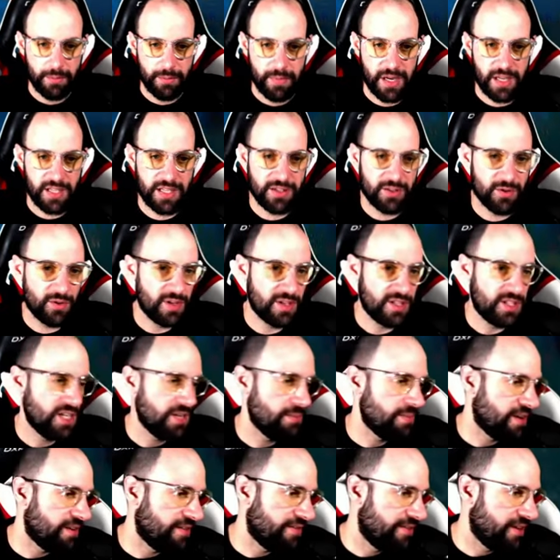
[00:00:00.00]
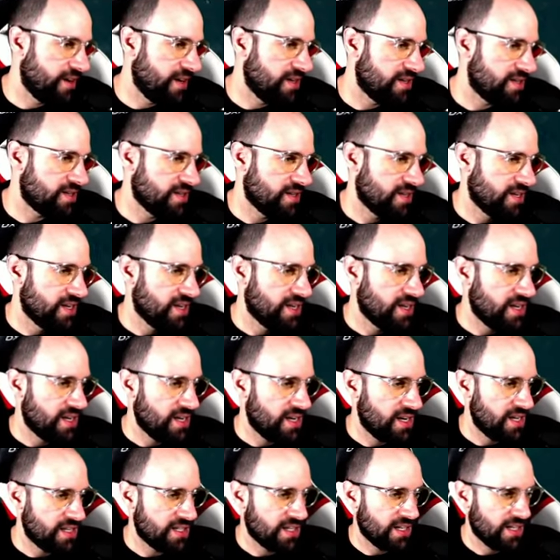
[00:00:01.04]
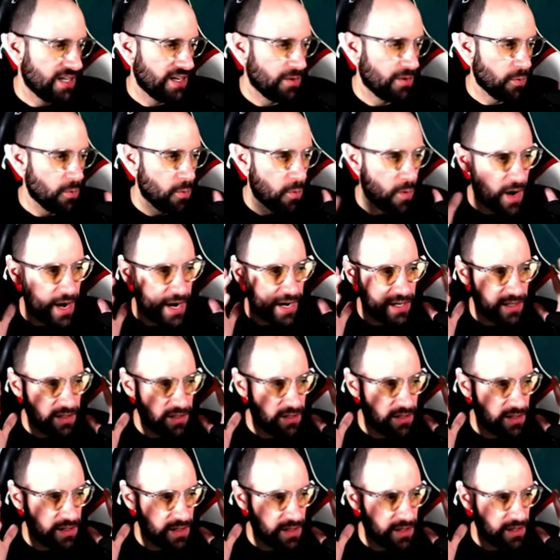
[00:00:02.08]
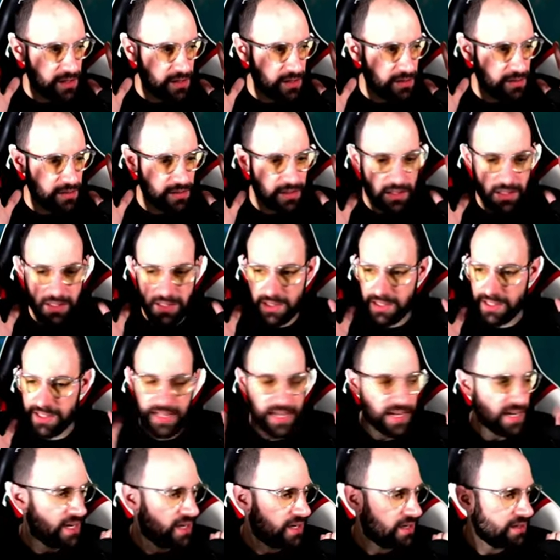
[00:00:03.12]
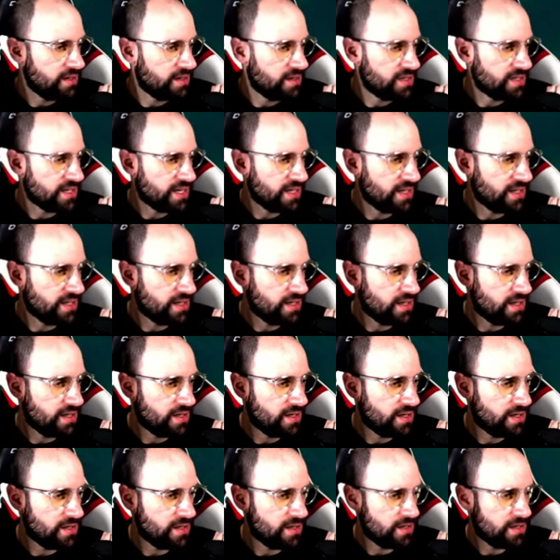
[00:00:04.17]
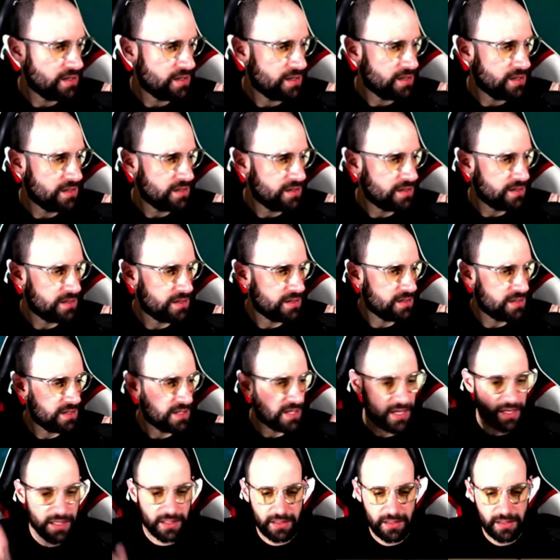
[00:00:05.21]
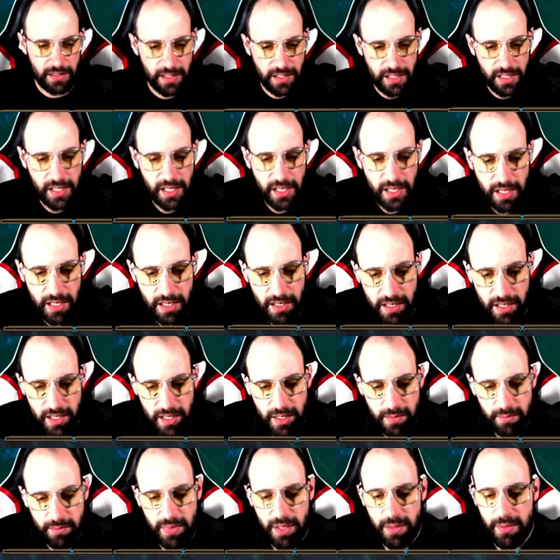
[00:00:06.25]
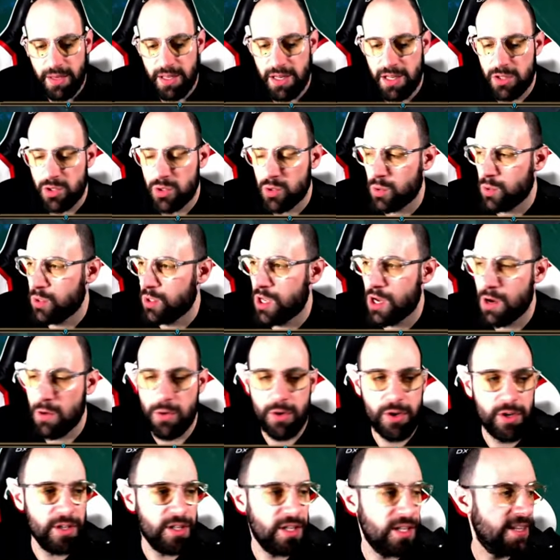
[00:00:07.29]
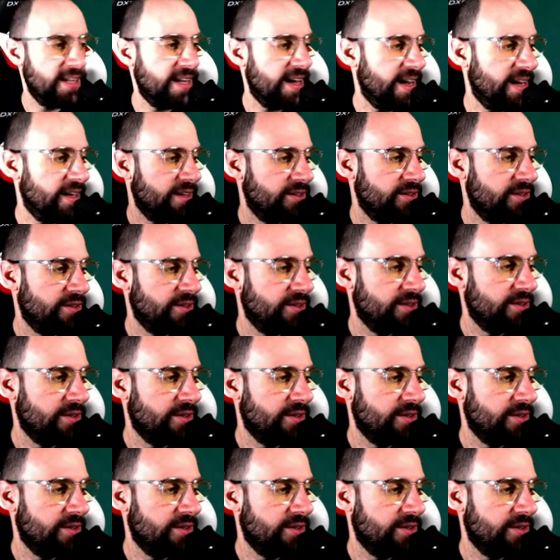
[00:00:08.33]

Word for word: But as you can see, my face is a little white in this side. This side is this side. Yeah, maybe I need to lower the light.